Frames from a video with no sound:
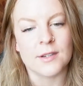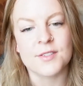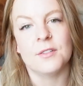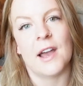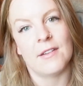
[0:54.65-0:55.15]

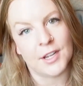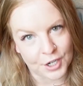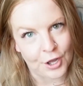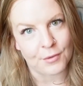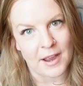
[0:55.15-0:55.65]
surviving,
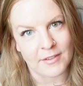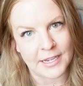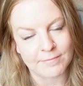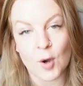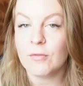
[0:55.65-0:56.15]
not
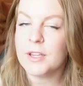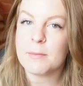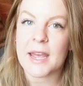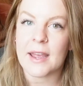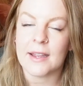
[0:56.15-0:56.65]
thriving. Hopefully
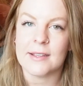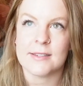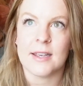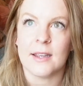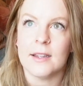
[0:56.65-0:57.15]
May is
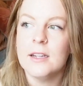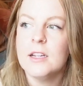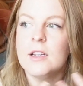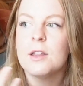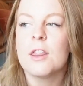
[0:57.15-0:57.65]
a
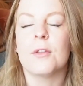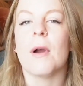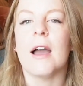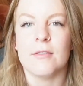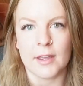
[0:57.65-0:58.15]

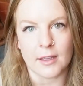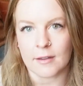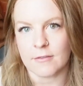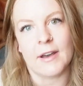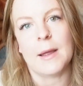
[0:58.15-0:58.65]
thriving,
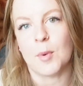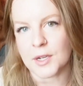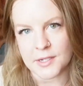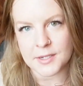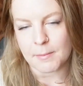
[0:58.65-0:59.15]

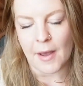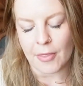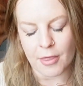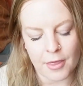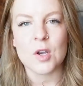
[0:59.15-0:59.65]
vibrant
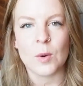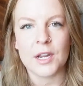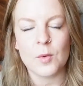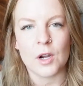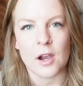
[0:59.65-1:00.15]
month. So we're
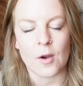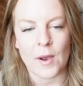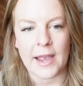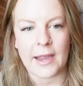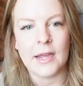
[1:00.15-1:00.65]
gonna work our
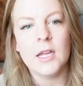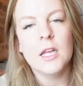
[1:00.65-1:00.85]
way